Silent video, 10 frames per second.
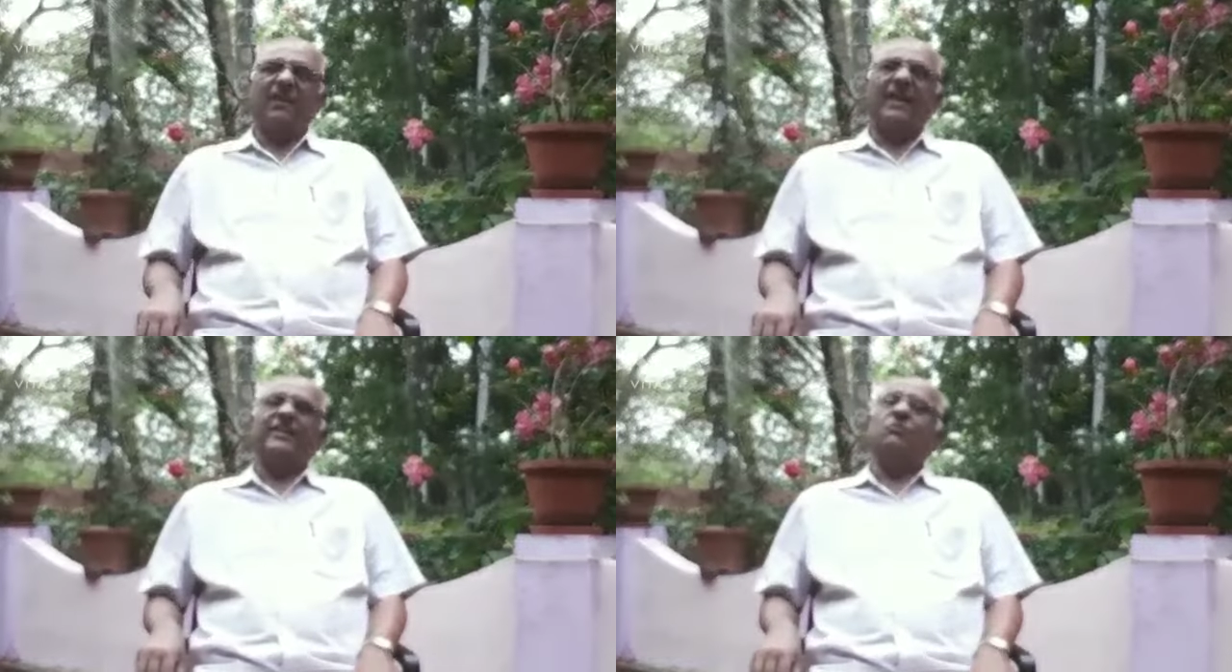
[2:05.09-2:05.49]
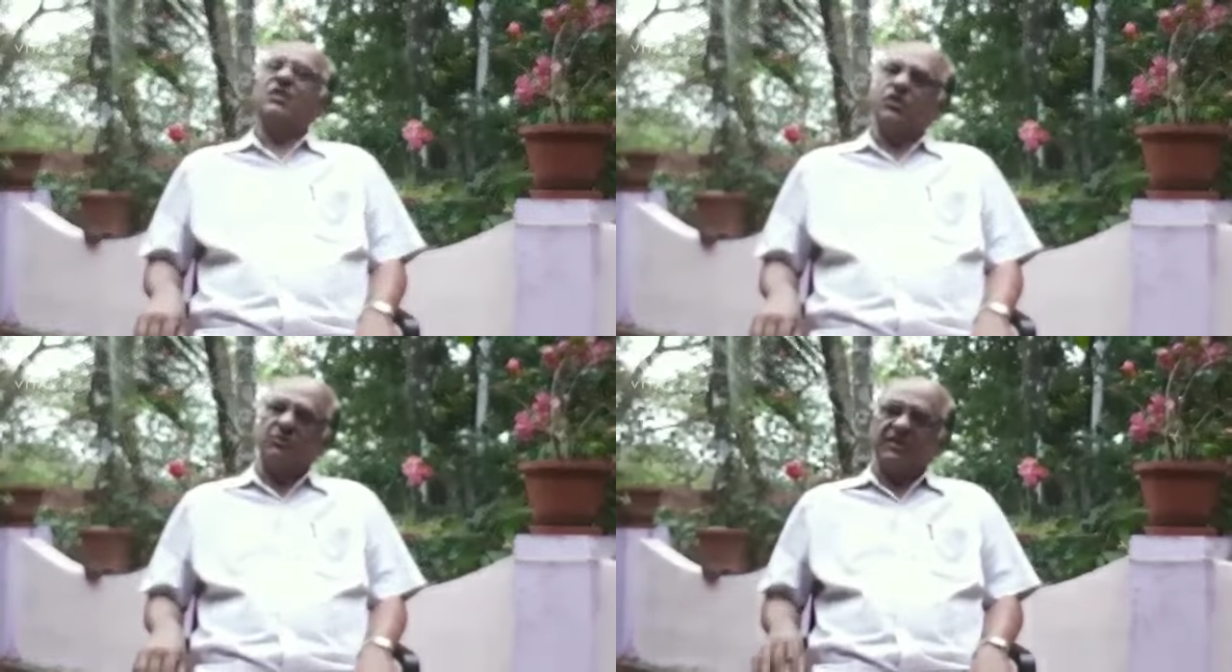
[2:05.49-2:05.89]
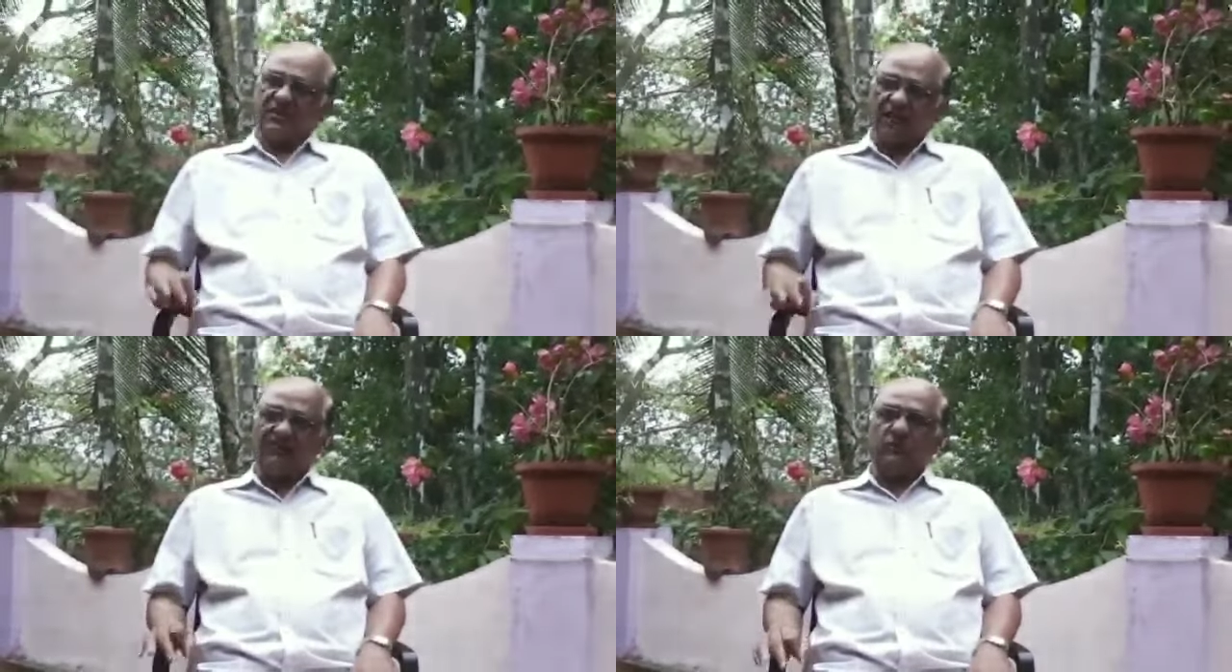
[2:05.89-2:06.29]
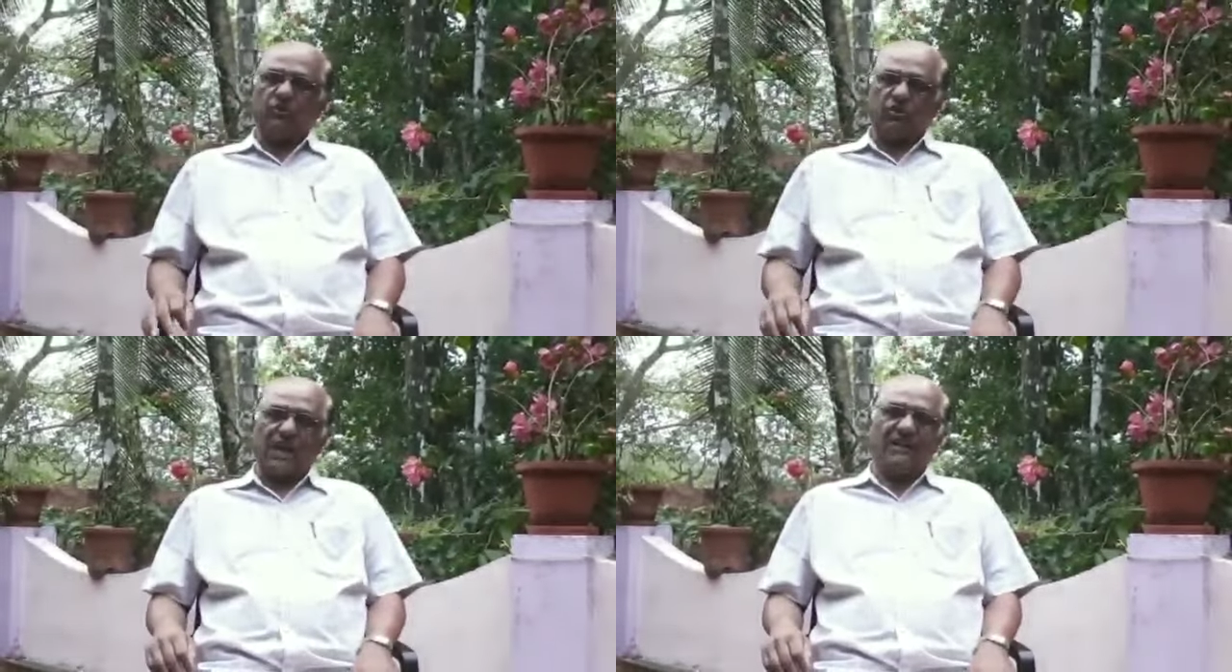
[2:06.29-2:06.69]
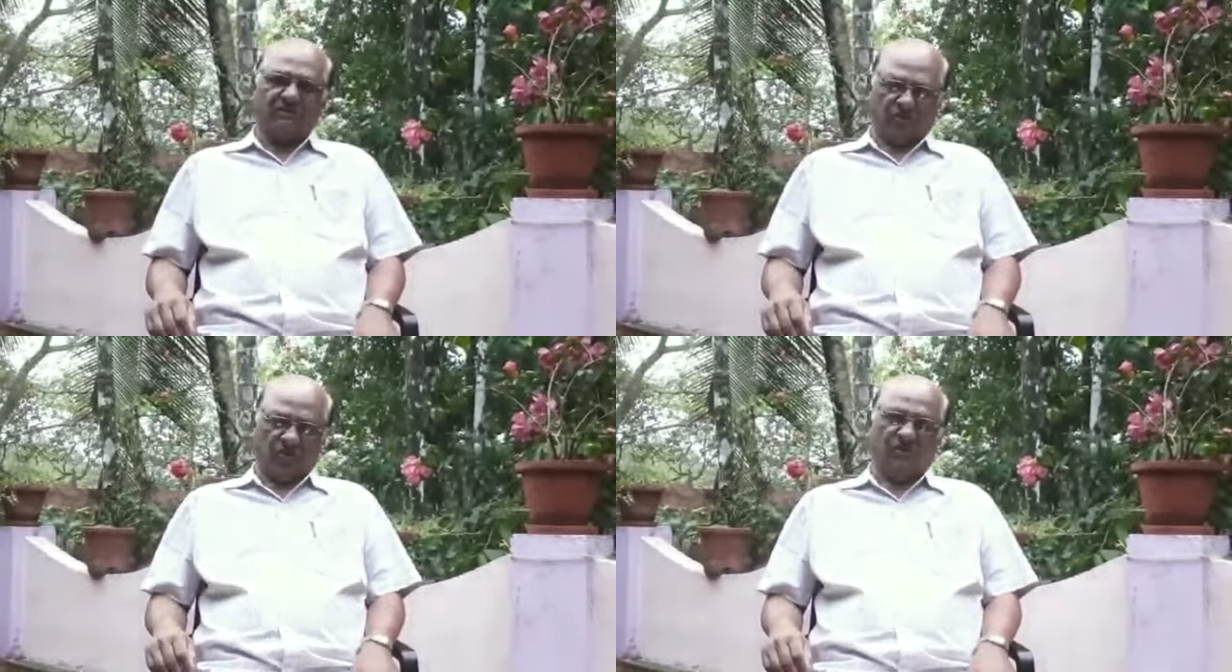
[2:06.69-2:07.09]
And once you discover those
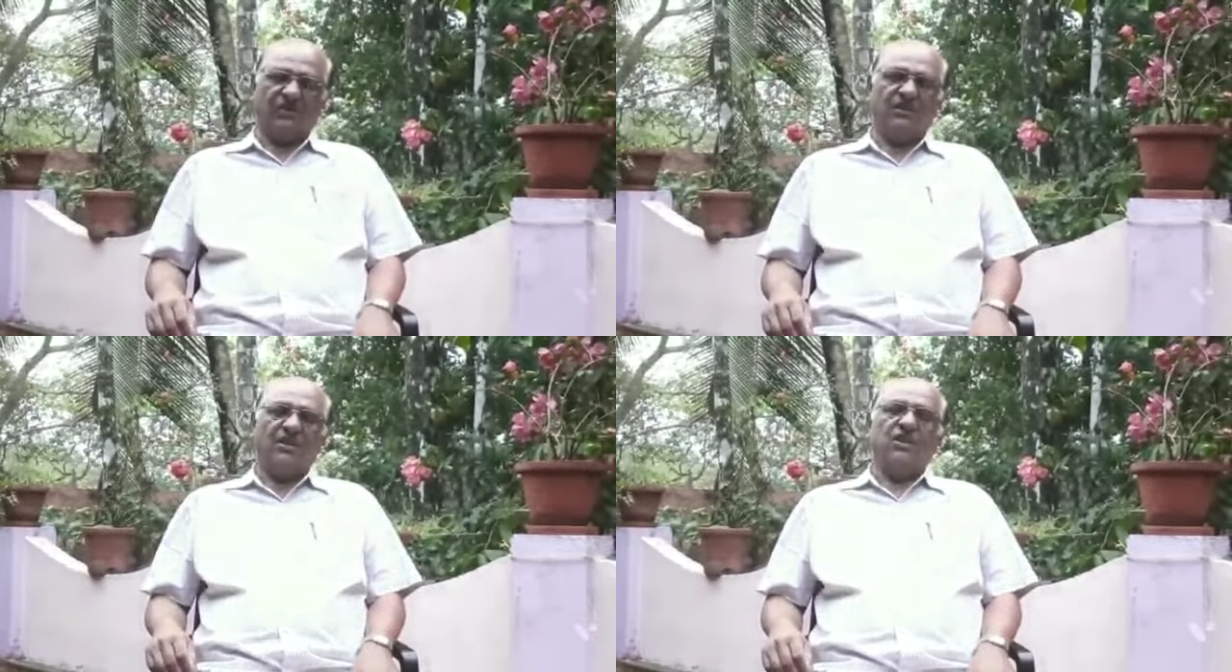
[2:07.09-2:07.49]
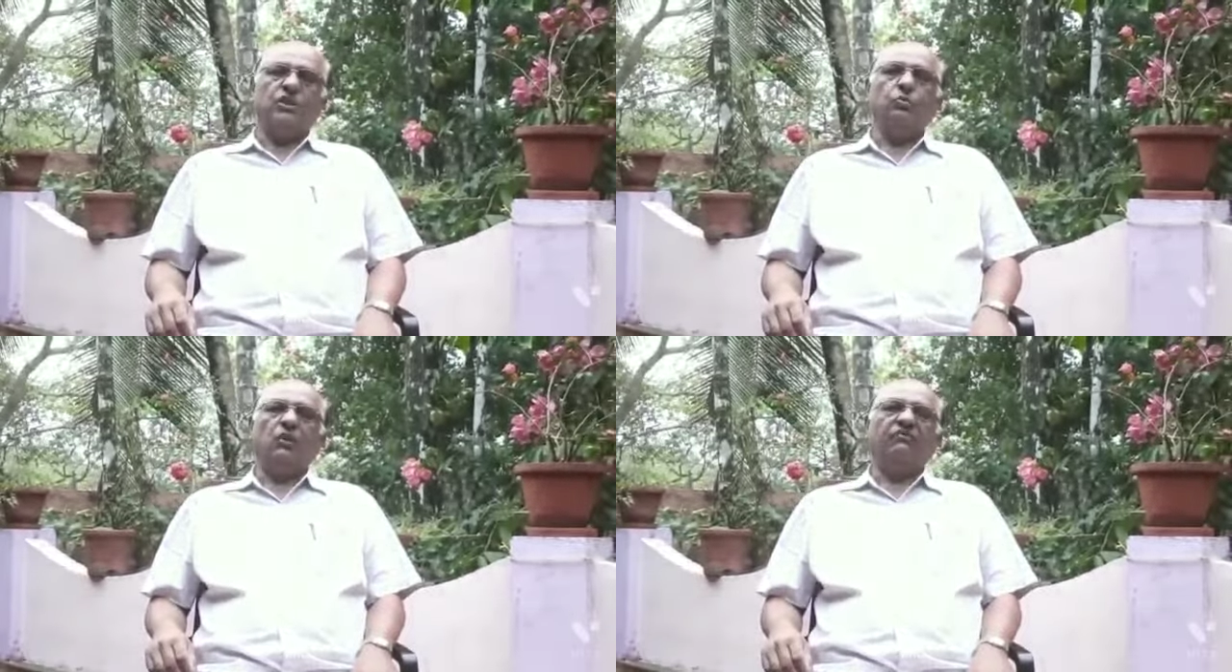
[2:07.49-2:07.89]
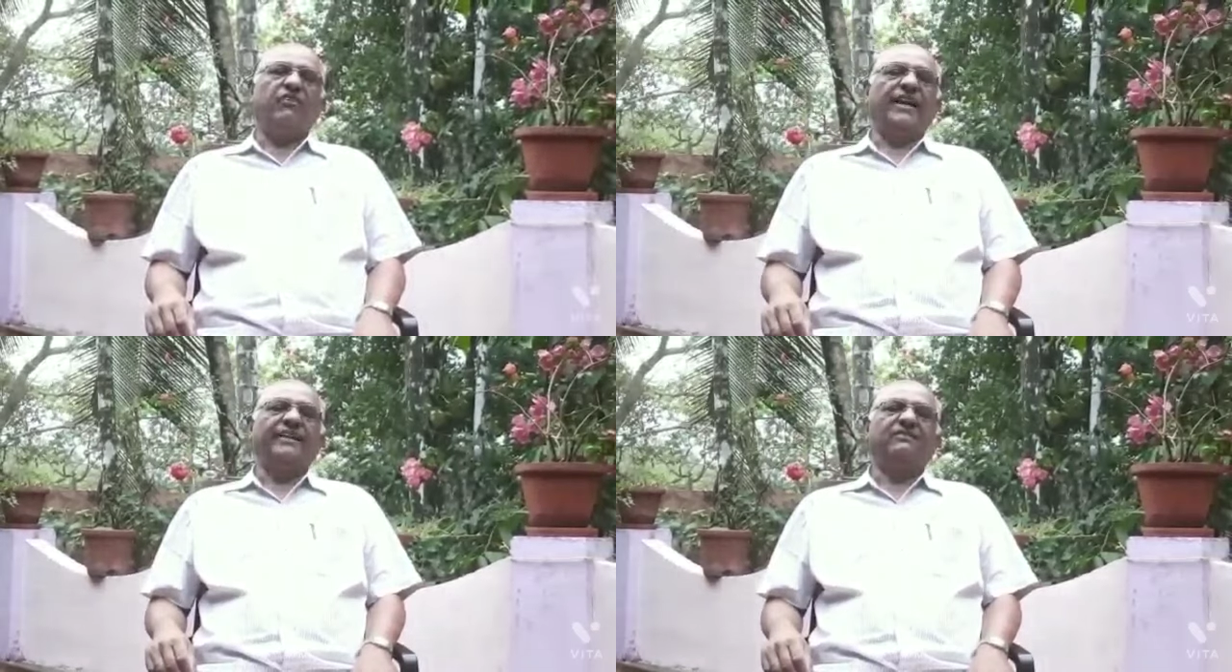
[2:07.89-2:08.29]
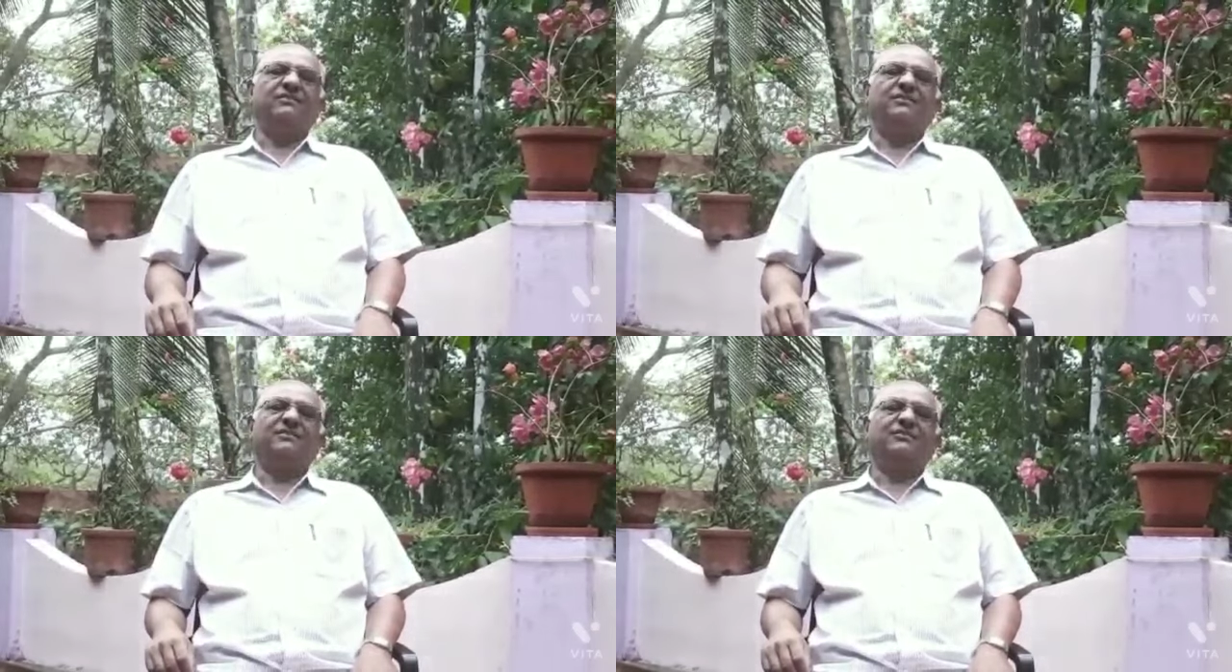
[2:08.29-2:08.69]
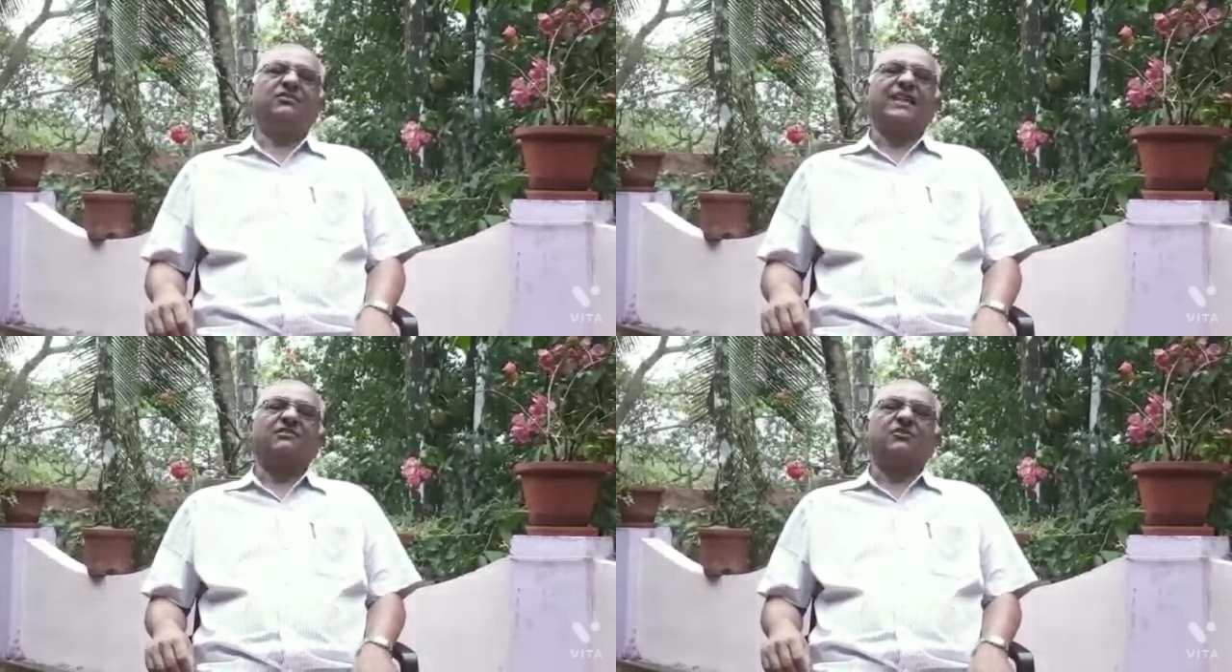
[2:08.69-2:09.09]
talents, you will find
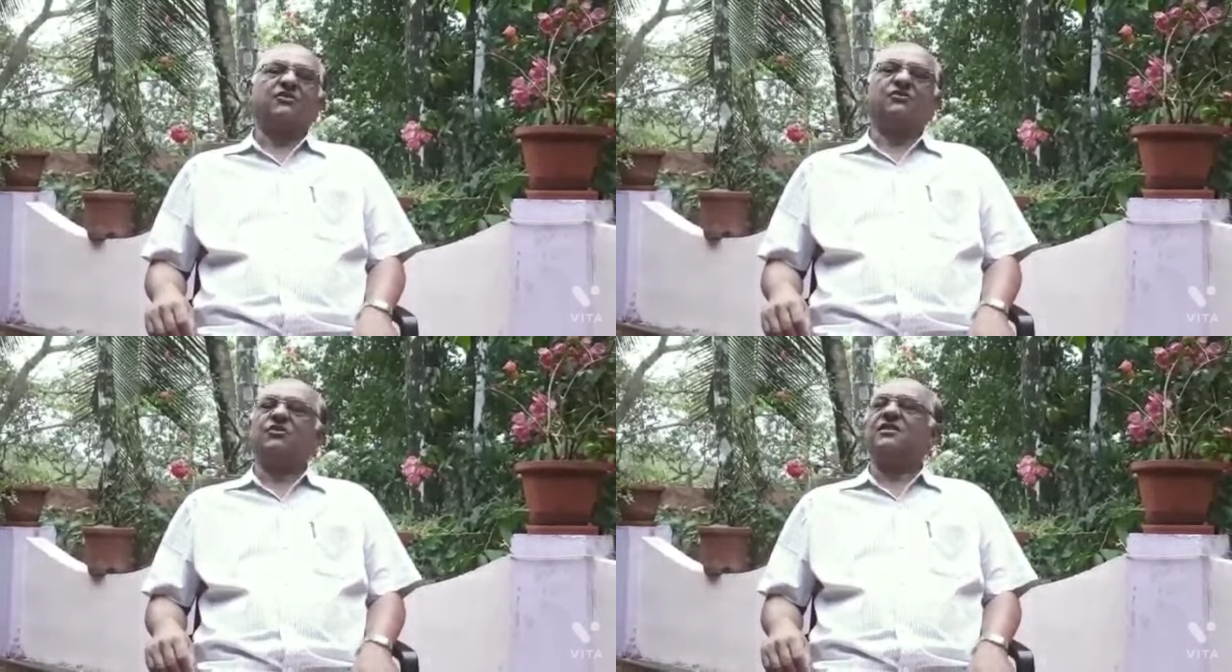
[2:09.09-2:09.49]
success